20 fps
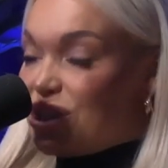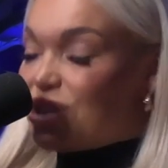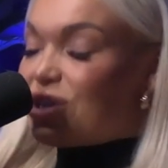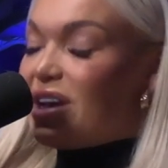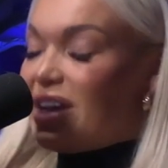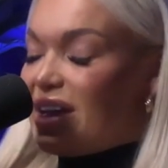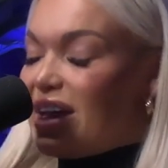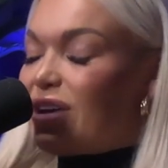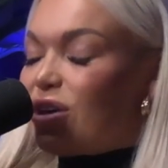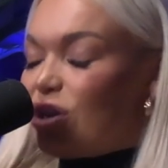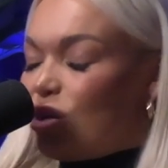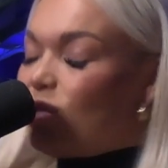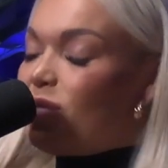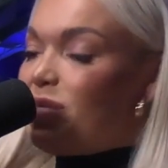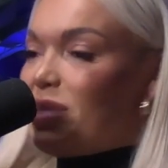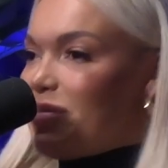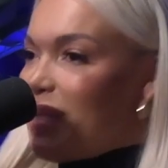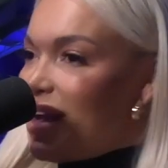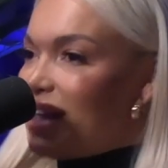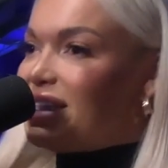it couldn't be
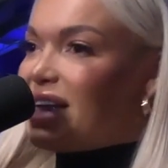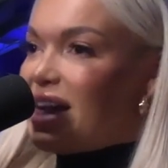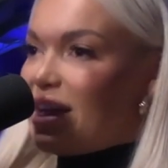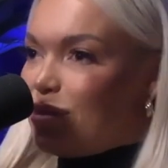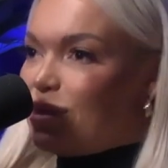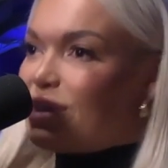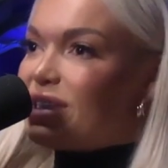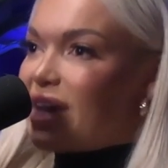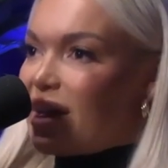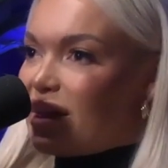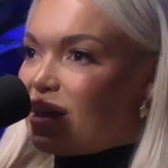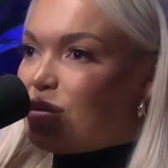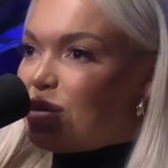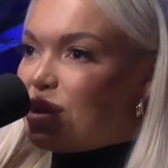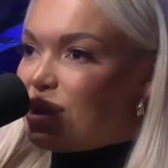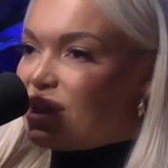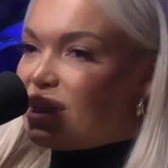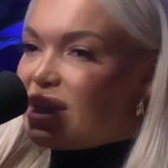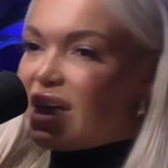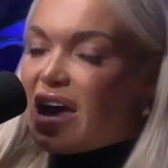maintained with
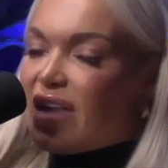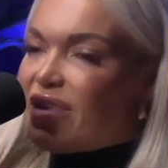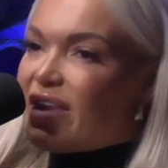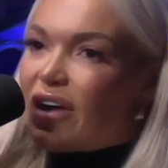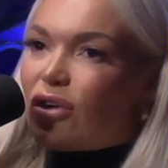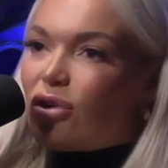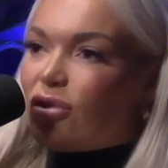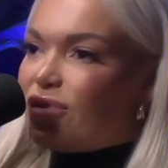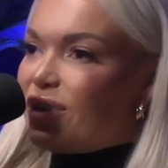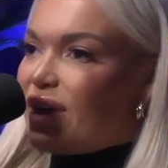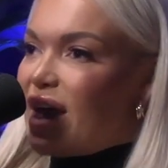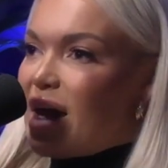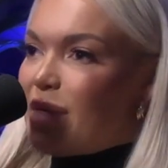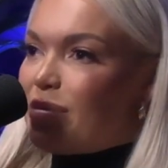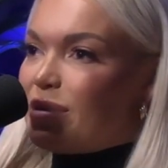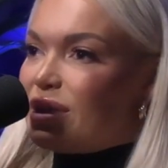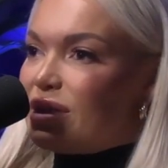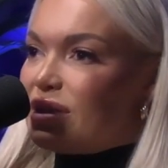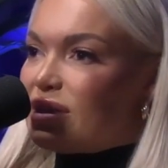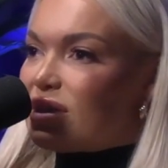scalability, and that often
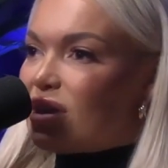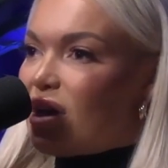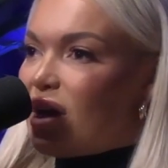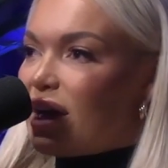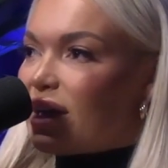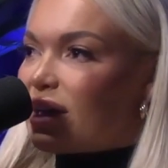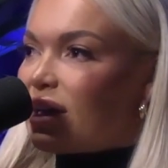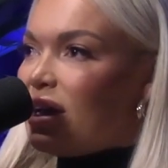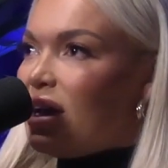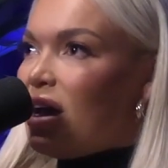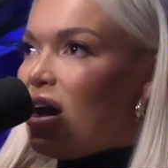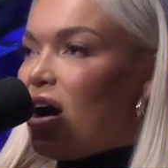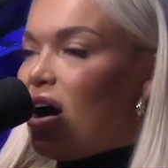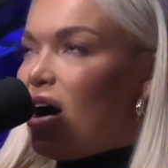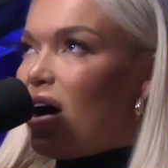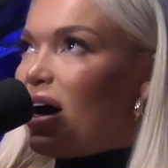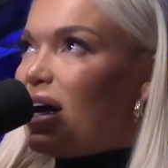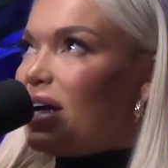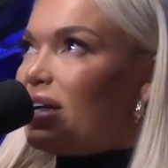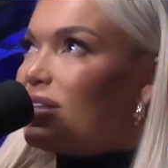happens. Like
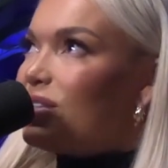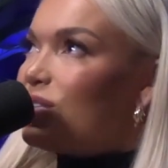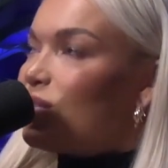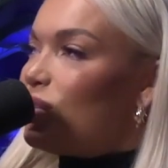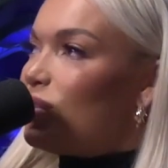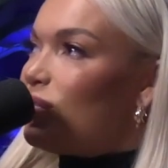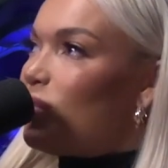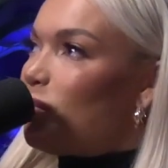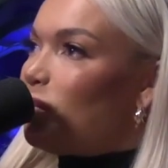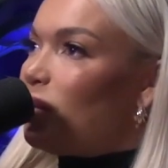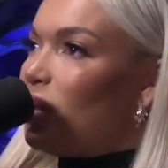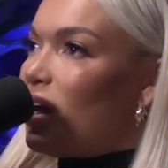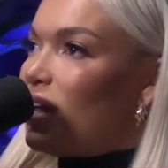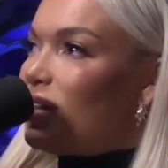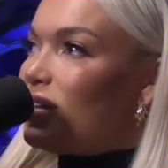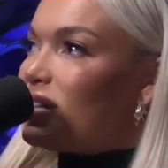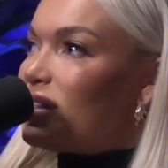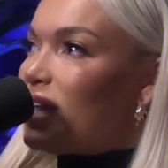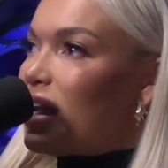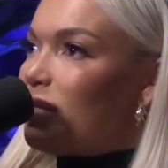I sort of apply the
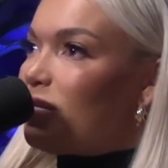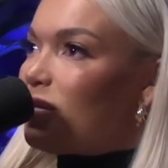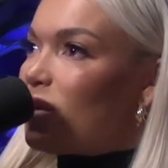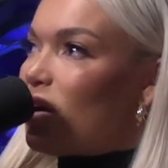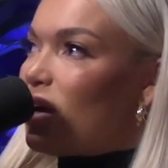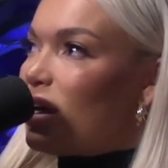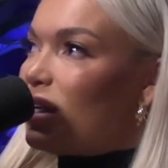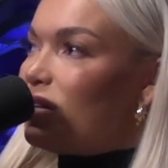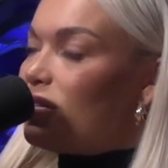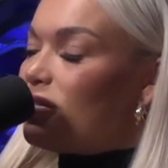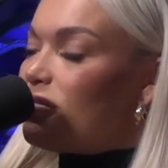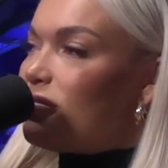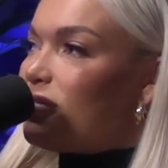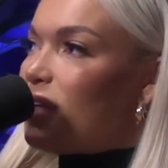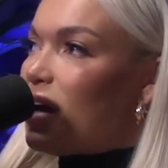same kind of